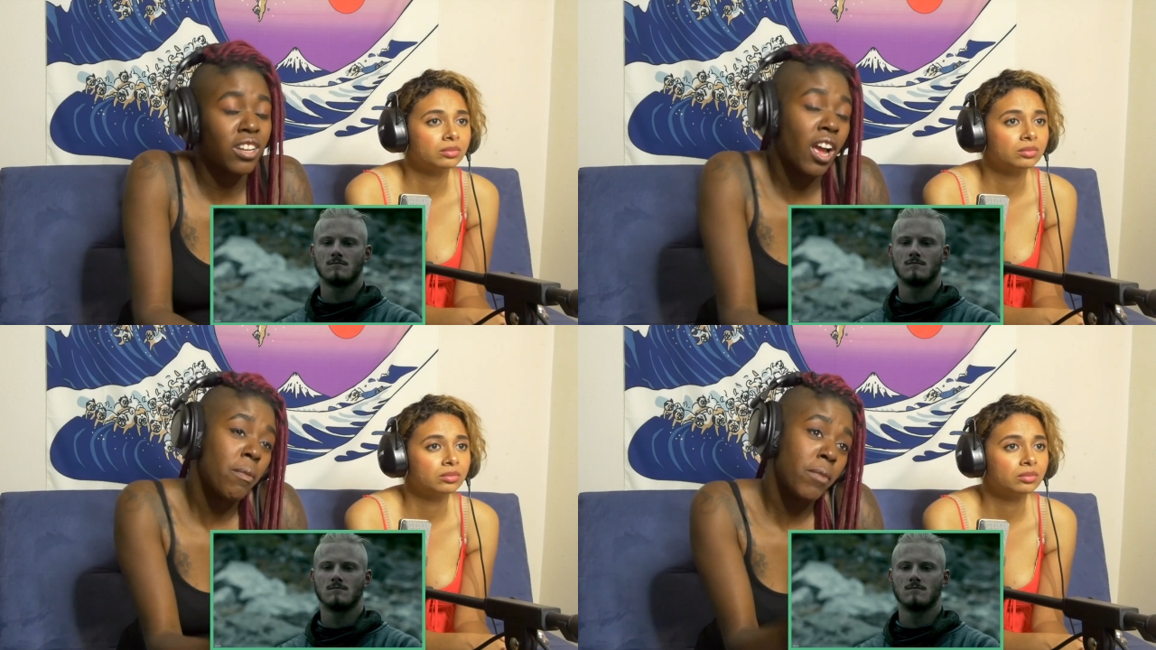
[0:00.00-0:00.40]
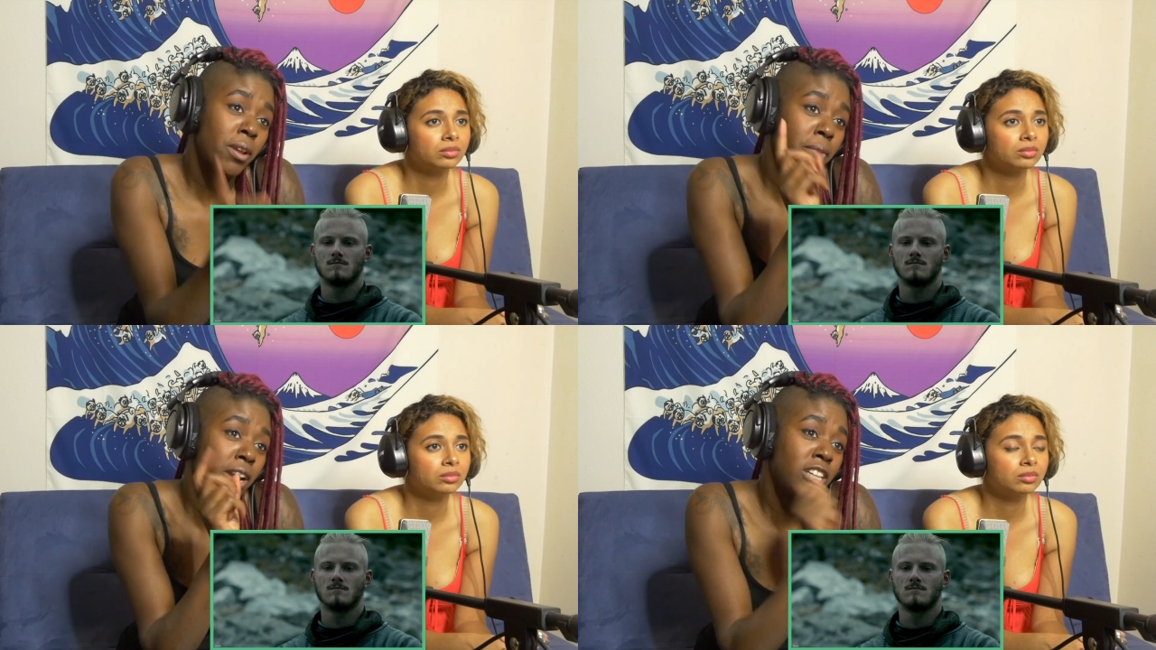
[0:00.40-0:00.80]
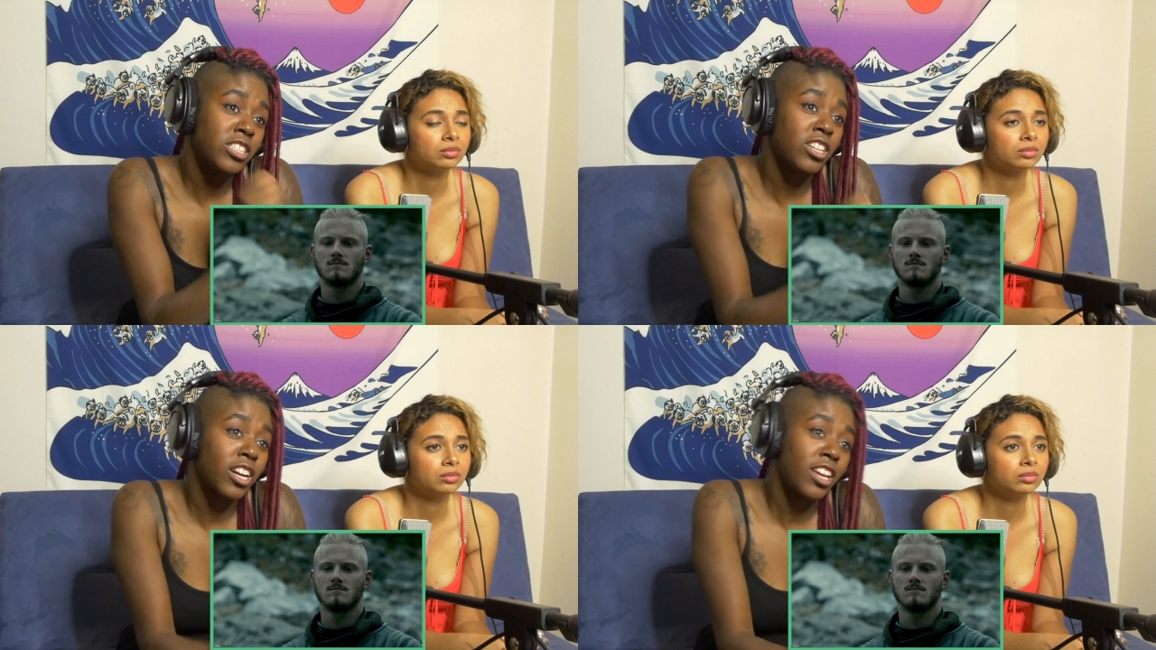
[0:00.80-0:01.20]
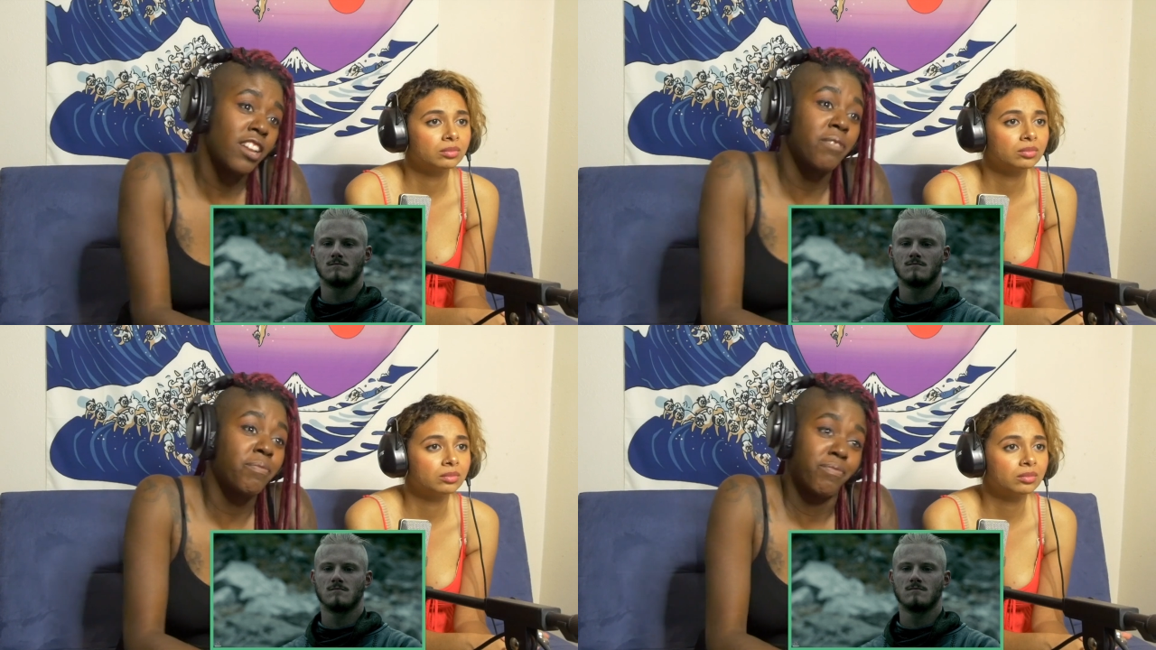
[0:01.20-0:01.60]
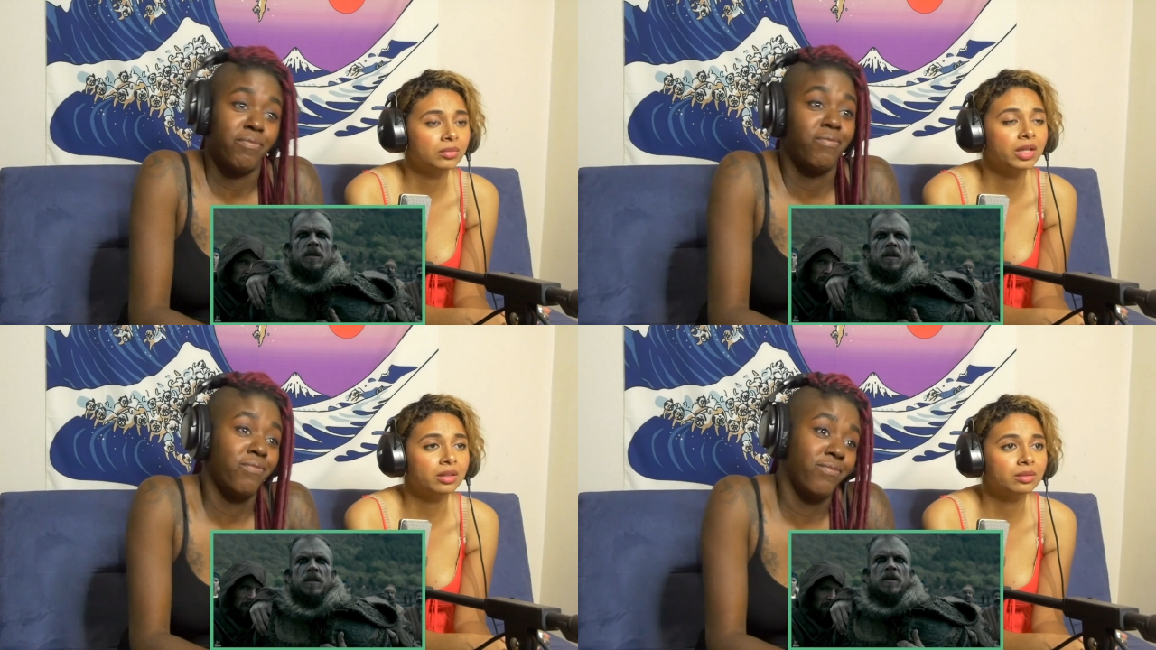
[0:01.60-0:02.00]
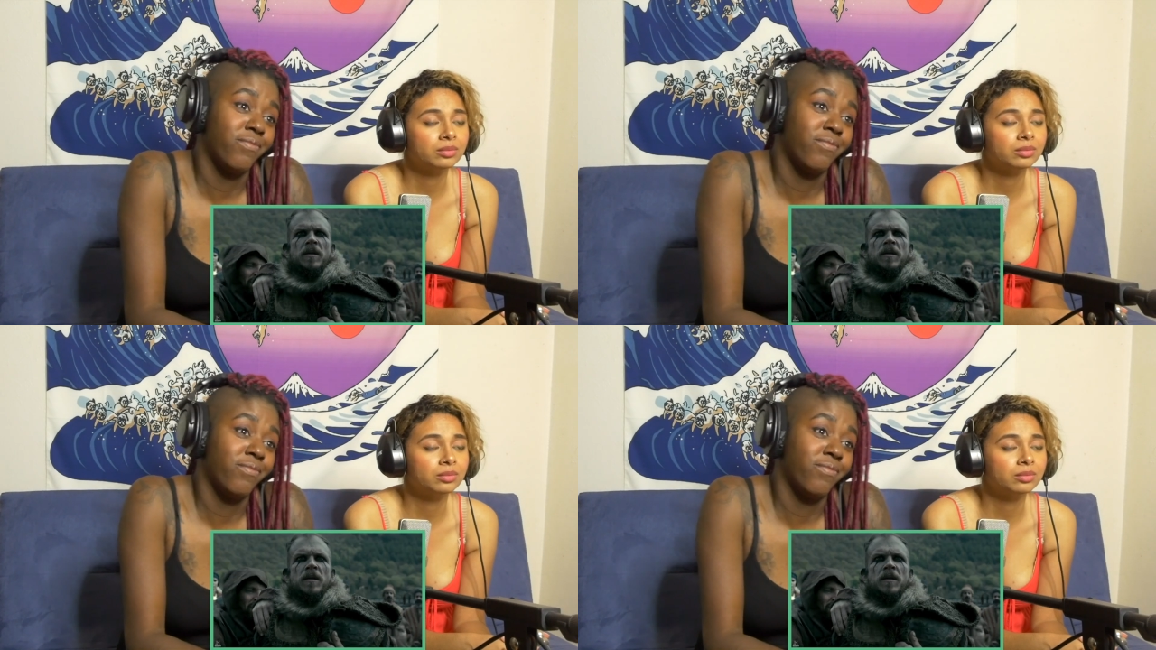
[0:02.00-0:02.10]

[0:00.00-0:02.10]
Speaker 1: like I admit it, but I did not kill him. Yeah.